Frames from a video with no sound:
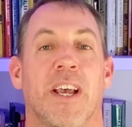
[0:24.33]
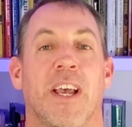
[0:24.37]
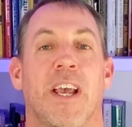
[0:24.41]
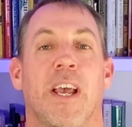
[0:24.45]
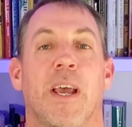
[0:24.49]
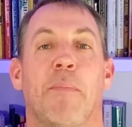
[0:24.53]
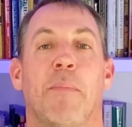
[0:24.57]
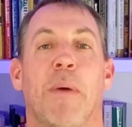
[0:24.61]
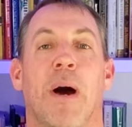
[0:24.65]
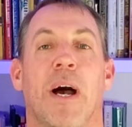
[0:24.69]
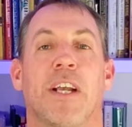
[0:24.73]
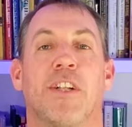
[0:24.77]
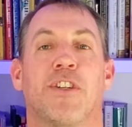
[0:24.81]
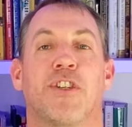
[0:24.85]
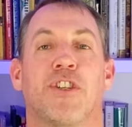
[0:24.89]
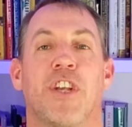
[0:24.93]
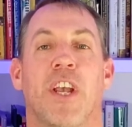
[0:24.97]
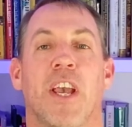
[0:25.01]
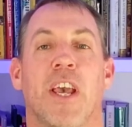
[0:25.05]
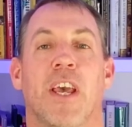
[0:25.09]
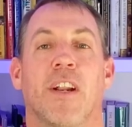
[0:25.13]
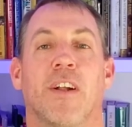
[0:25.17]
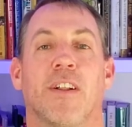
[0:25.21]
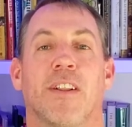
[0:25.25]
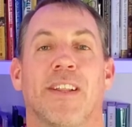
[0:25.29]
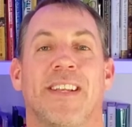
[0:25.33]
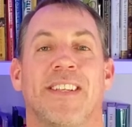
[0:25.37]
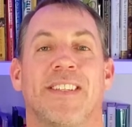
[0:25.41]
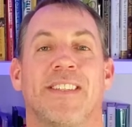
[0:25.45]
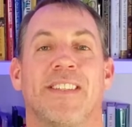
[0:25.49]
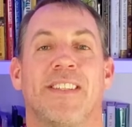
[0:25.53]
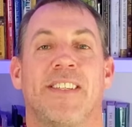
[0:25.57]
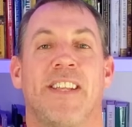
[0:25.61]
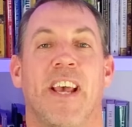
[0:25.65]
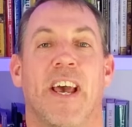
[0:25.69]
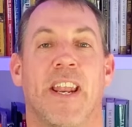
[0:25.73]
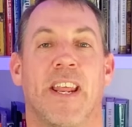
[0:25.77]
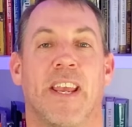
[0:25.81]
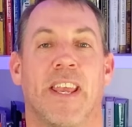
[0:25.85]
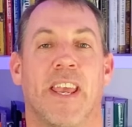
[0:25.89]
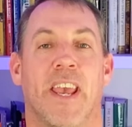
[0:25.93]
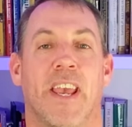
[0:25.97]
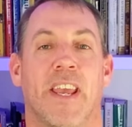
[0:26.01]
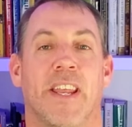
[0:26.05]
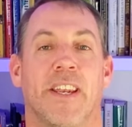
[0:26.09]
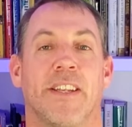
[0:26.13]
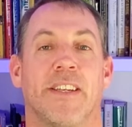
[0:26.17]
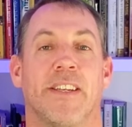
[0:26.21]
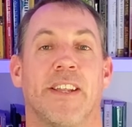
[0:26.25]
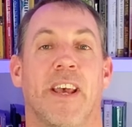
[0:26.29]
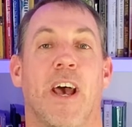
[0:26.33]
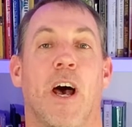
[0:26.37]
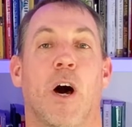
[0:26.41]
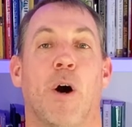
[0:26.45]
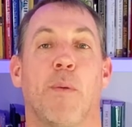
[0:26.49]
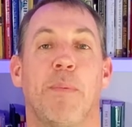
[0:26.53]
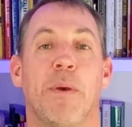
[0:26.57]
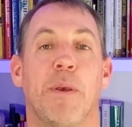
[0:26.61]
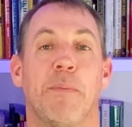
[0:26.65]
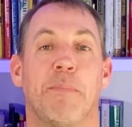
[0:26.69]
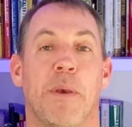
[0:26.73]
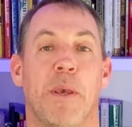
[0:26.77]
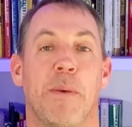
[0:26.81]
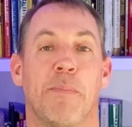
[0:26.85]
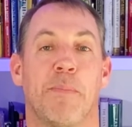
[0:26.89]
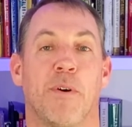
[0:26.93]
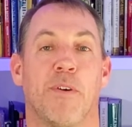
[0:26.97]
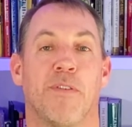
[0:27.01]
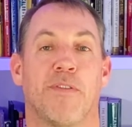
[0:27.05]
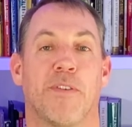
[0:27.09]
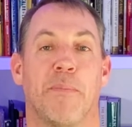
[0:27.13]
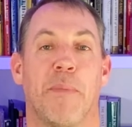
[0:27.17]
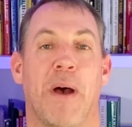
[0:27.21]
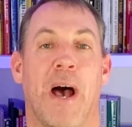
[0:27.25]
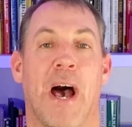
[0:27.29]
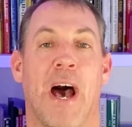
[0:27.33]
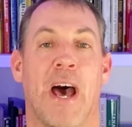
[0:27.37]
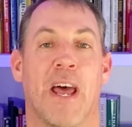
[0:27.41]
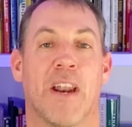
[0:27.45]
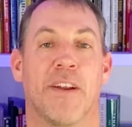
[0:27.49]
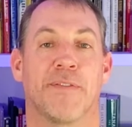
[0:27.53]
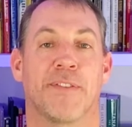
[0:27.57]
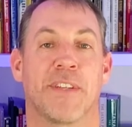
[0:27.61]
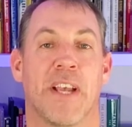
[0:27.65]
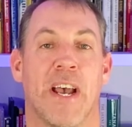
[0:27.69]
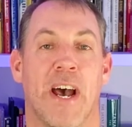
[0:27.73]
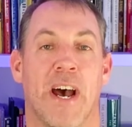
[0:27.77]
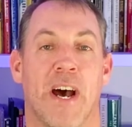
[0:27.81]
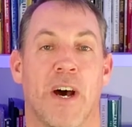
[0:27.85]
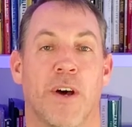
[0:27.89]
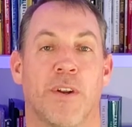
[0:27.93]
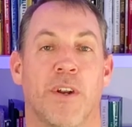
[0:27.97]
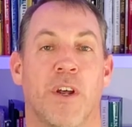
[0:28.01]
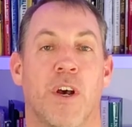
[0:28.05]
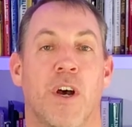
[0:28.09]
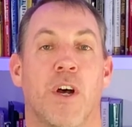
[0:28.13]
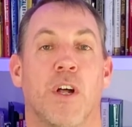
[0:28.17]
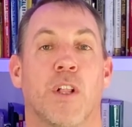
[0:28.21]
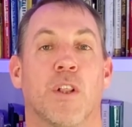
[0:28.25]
and my channel is dedicated to helping people from out of town